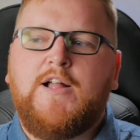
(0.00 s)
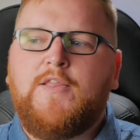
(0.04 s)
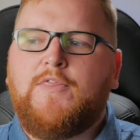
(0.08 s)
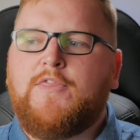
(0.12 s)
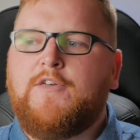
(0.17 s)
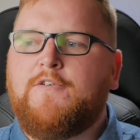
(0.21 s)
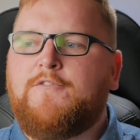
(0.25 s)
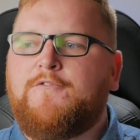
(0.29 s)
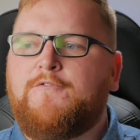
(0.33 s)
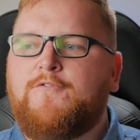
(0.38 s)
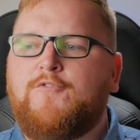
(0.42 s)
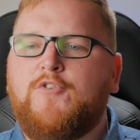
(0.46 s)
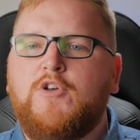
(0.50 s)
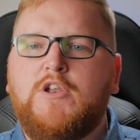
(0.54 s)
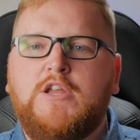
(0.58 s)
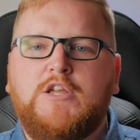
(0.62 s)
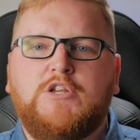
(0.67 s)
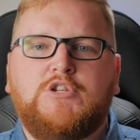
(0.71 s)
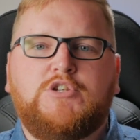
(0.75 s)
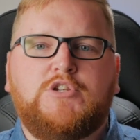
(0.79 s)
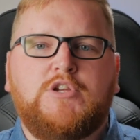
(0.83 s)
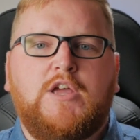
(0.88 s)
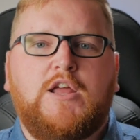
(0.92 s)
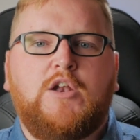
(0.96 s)
the
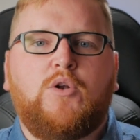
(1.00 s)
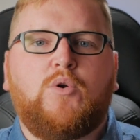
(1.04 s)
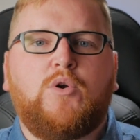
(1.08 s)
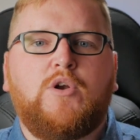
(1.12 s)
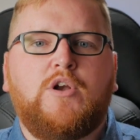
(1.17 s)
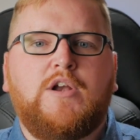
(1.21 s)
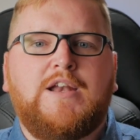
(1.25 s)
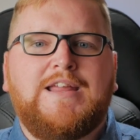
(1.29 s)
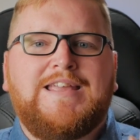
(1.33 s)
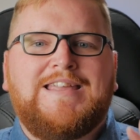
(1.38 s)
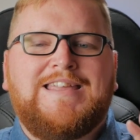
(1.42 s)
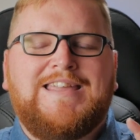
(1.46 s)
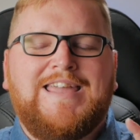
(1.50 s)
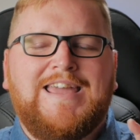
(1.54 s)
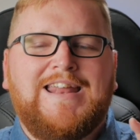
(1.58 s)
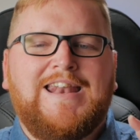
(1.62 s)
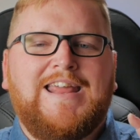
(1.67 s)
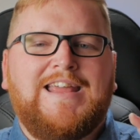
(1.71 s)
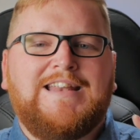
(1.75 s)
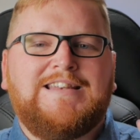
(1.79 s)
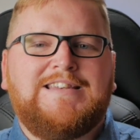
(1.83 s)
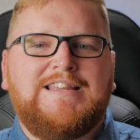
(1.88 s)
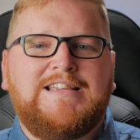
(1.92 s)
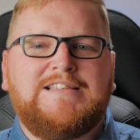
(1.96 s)
footage, in order to get
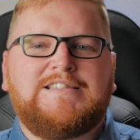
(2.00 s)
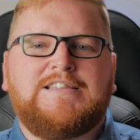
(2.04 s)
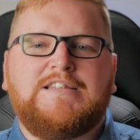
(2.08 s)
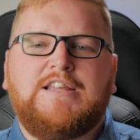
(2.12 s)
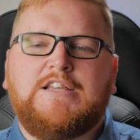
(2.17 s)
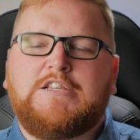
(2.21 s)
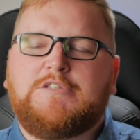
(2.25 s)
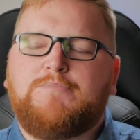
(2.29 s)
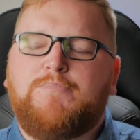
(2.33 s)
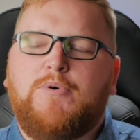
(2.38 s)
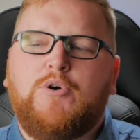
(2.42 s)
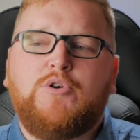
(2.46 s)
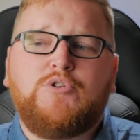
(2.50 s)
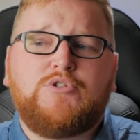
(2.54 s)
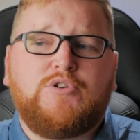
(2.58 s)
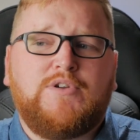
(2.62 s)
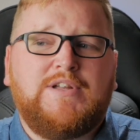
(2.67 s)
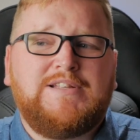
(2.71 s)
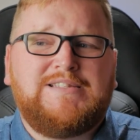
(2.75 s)
a decent exposure,